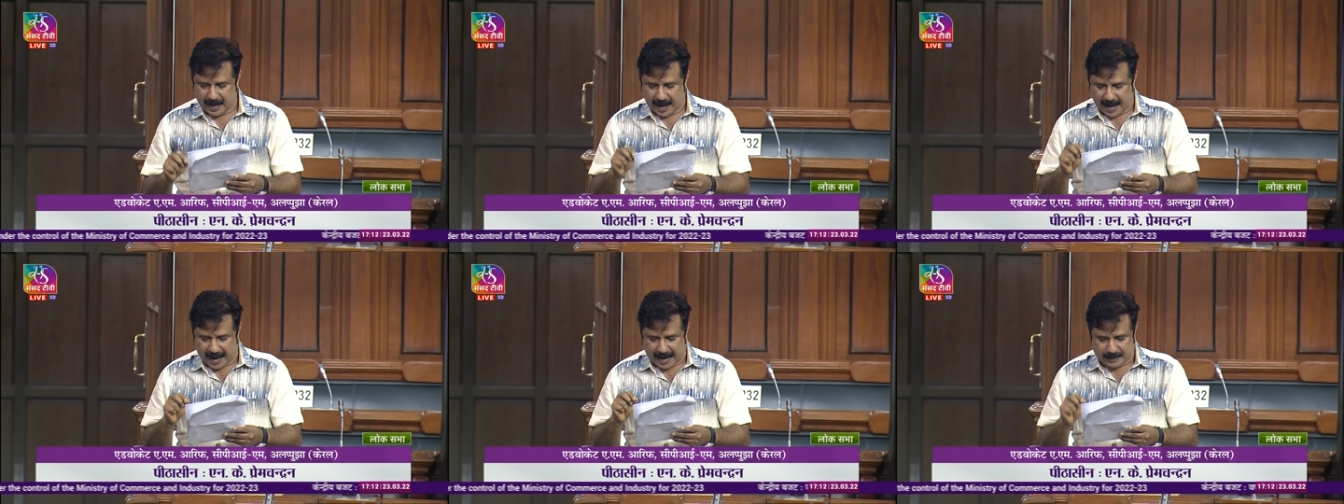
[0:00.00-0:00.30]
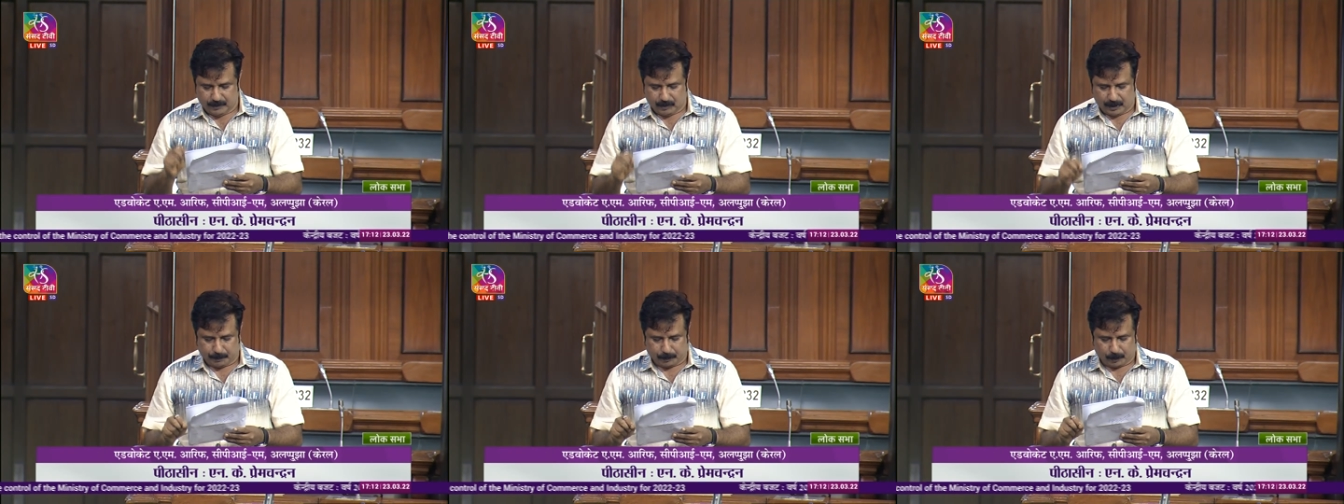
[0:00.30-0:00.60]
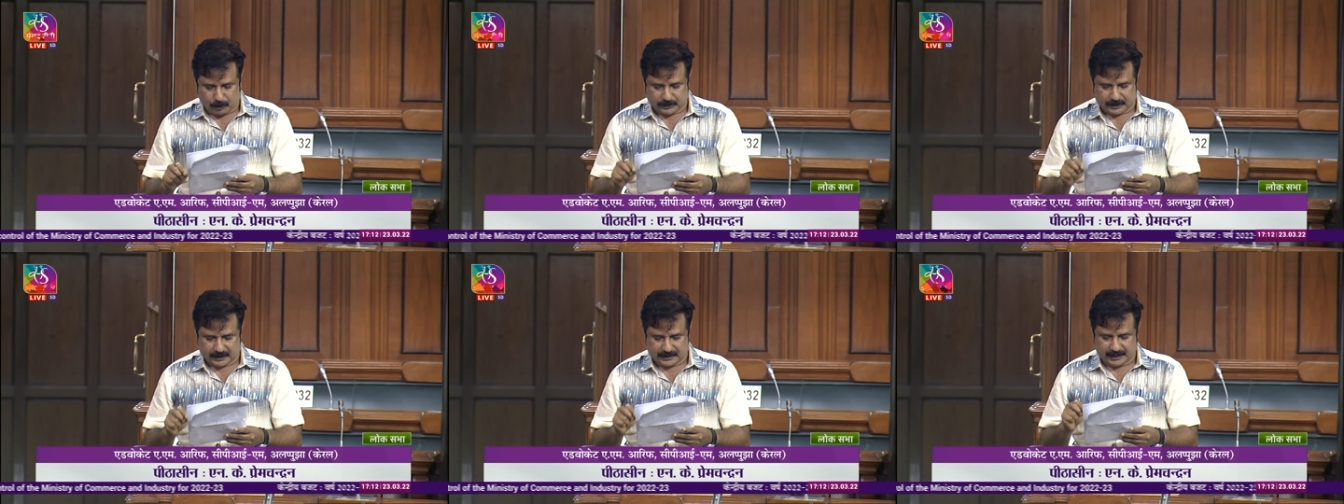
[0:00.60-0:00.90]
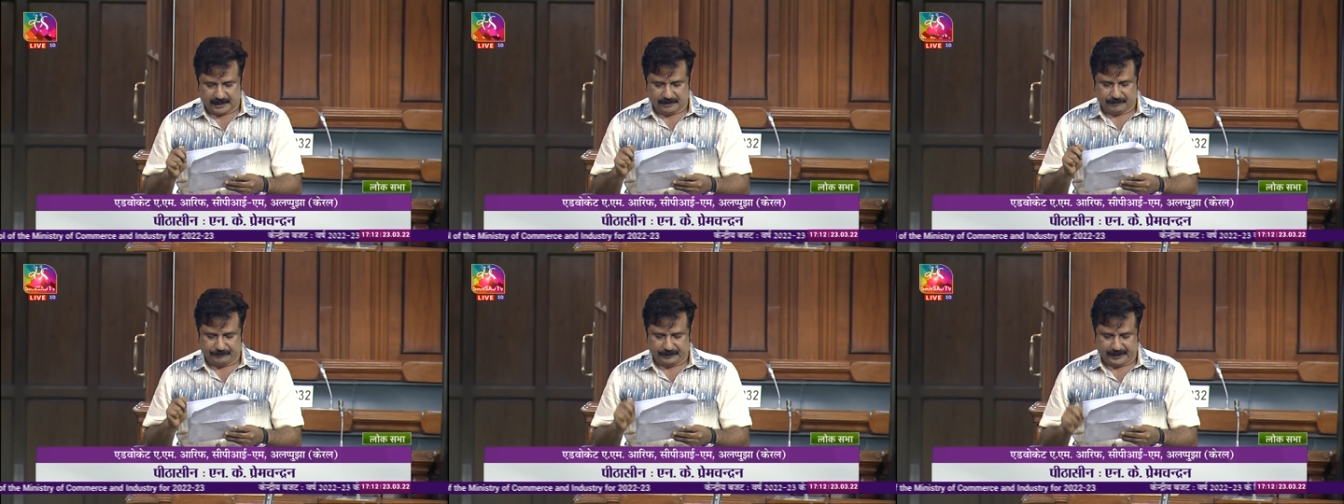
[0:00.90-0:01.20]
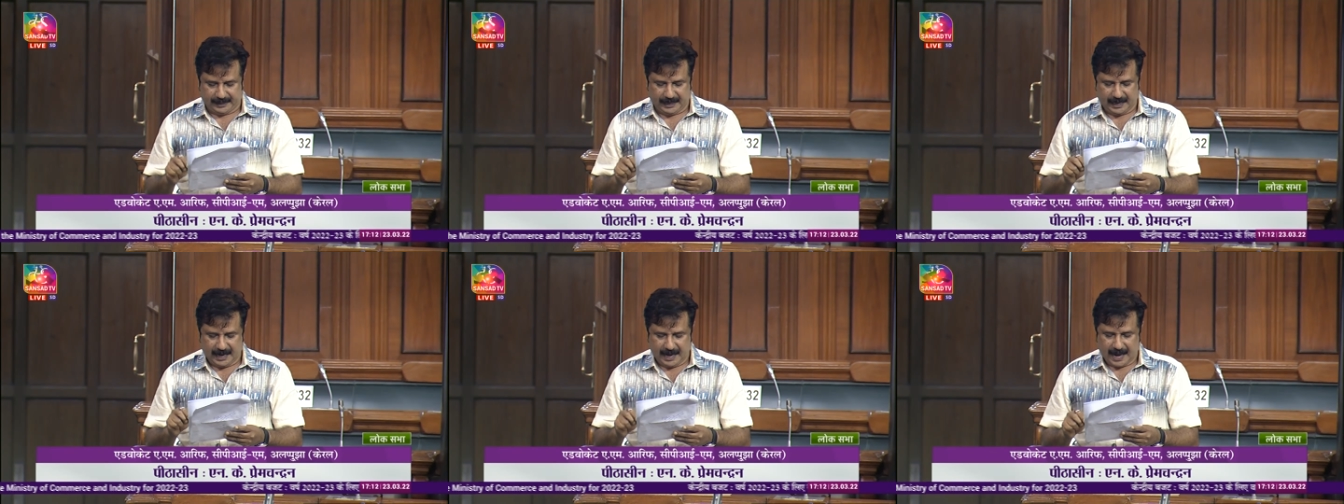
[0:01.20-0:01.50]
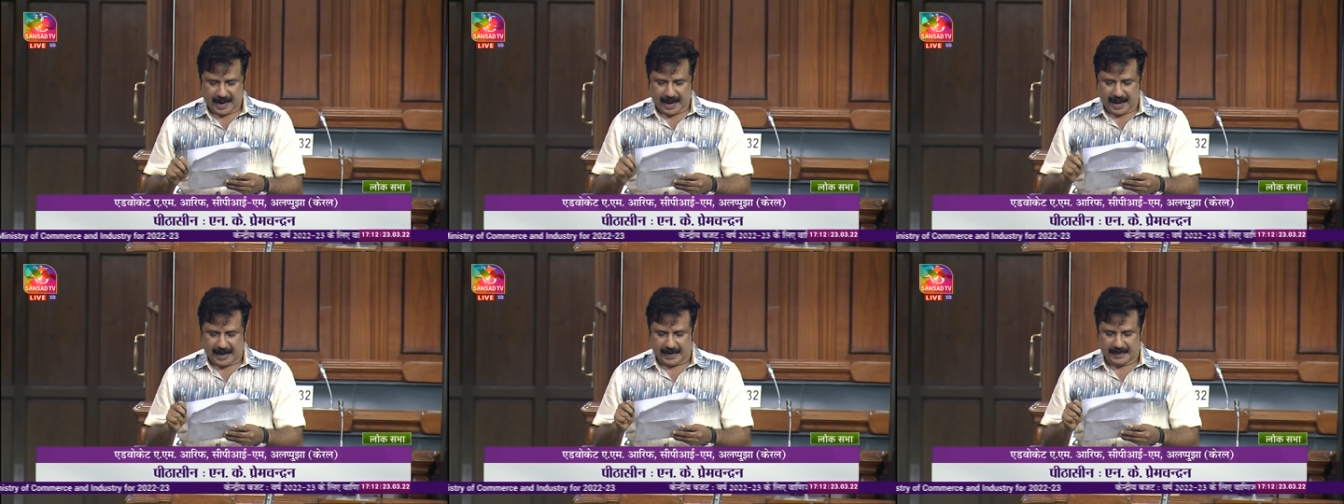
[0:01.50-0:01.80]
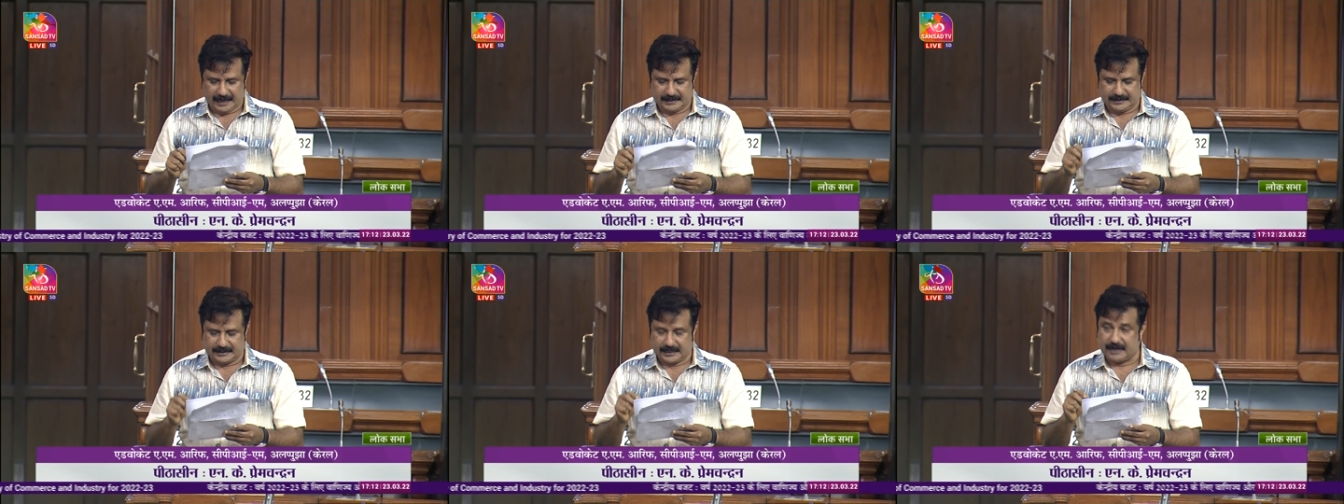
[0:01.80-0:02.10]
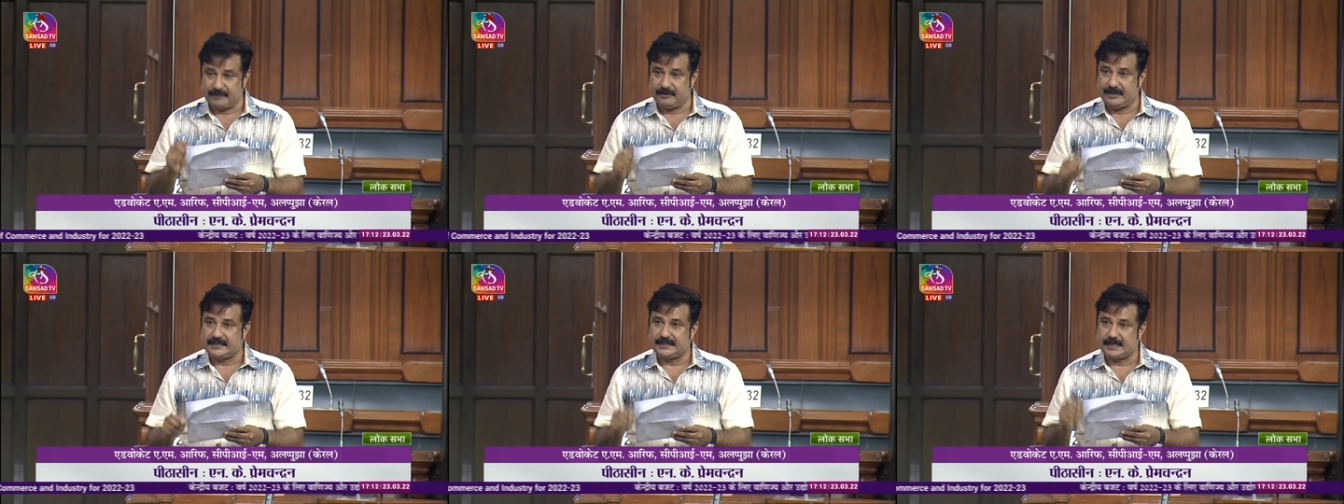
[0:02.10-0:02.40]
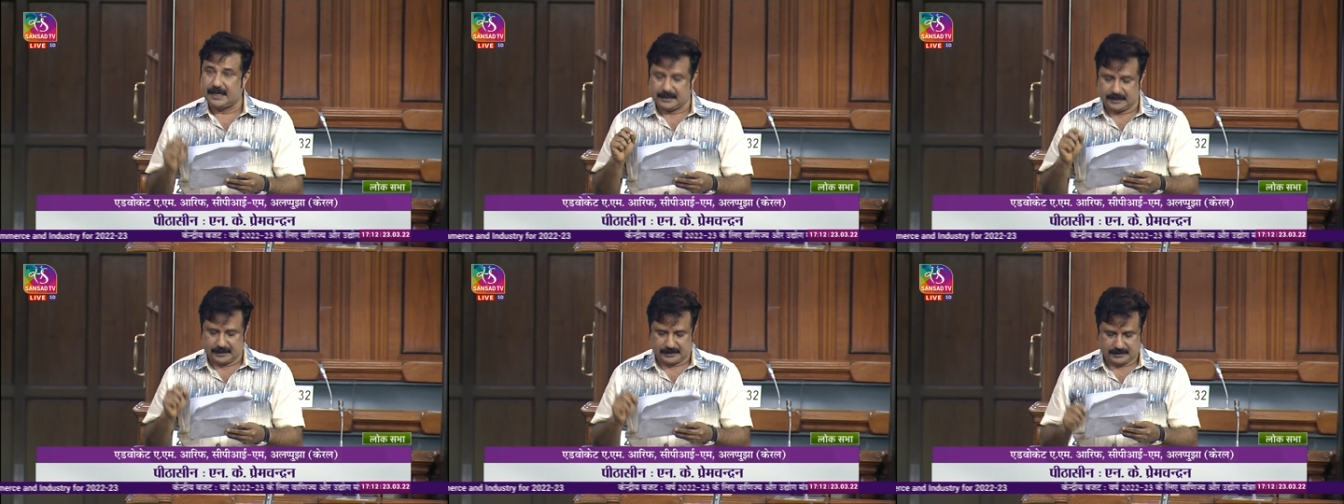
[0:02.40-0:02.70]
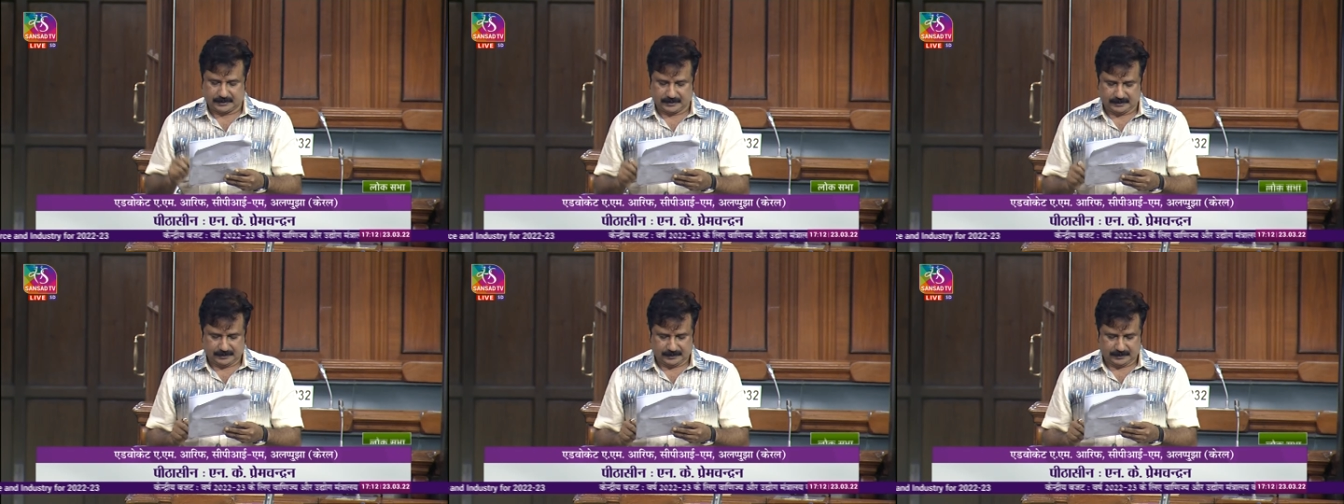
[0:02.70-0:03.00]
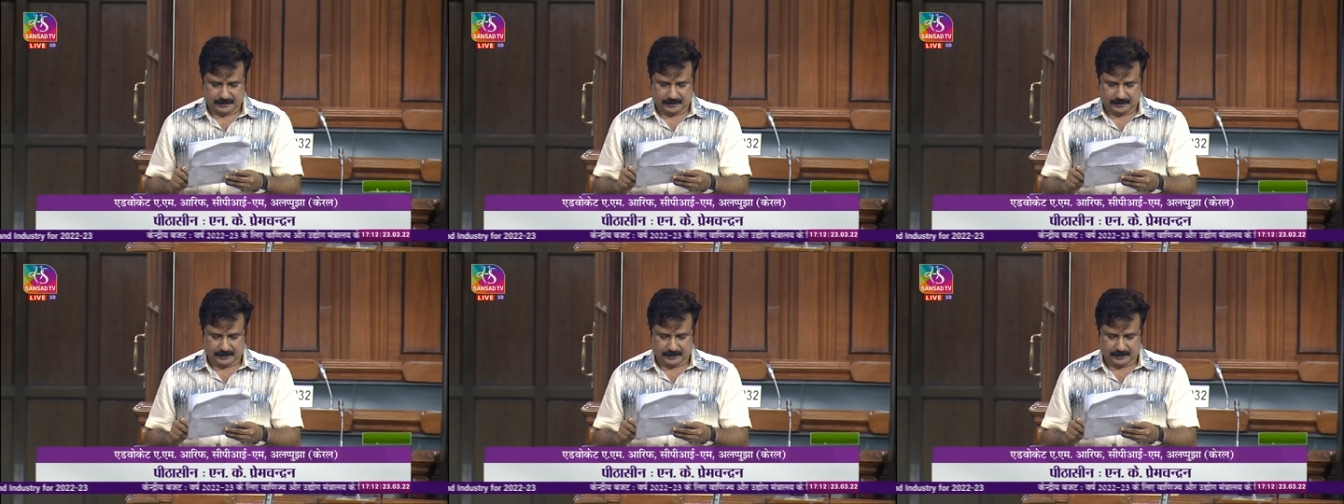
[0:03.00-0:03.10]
annual processing fee and service charges.